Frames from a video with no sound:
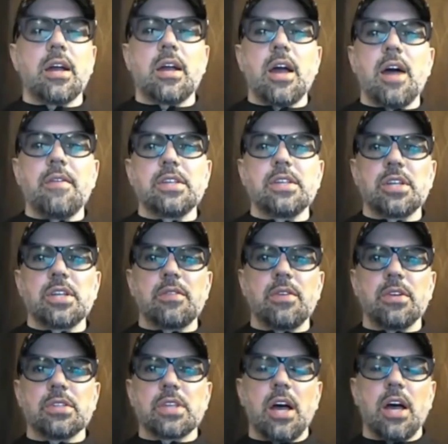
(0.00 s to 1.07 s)
confidence
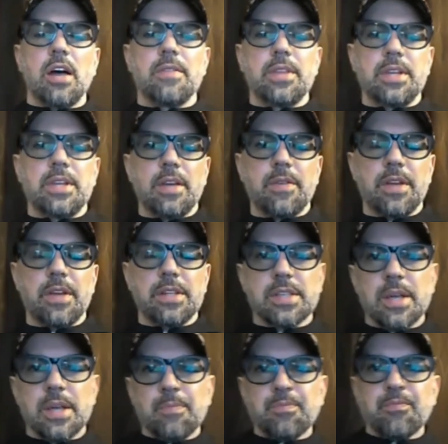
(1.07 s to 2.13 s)
intervals of the difference,
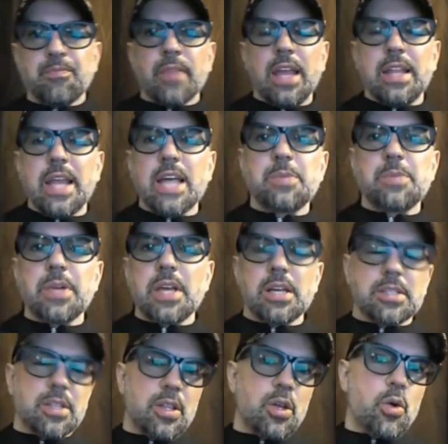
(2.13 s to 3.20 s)
and that's
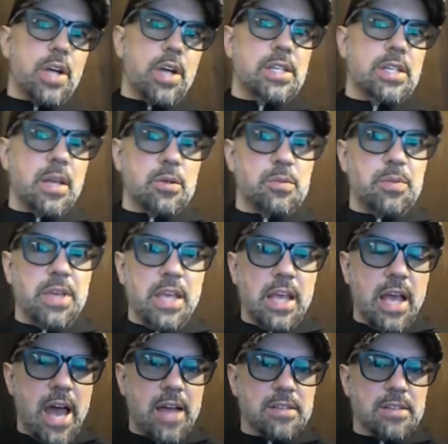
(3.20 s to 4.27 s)
because of the question that was being
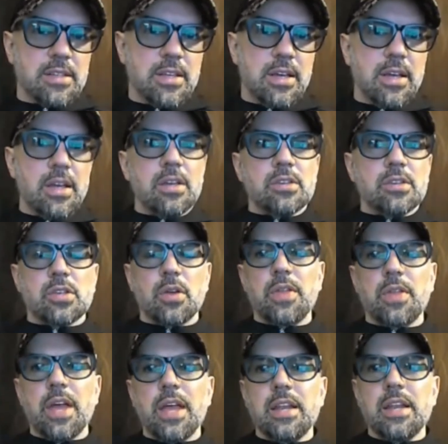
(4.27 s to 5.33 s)
asked. So
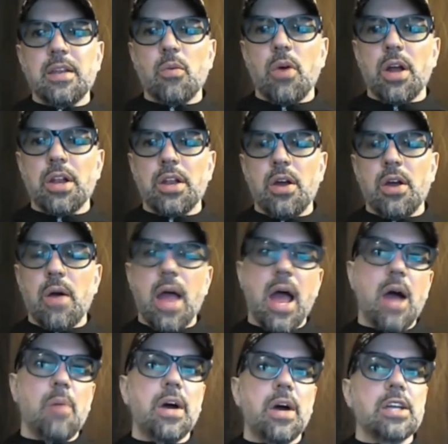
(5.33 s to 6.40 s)
they didn't want to know
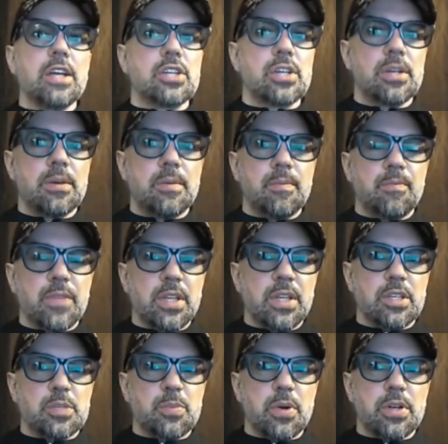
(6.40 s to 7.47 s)
how much did
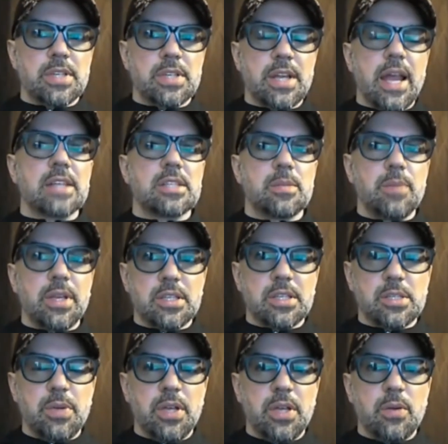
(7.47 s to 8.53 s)
this person estimate the
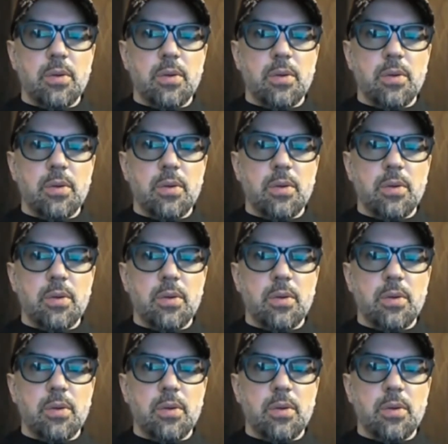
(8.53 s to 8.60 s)
speed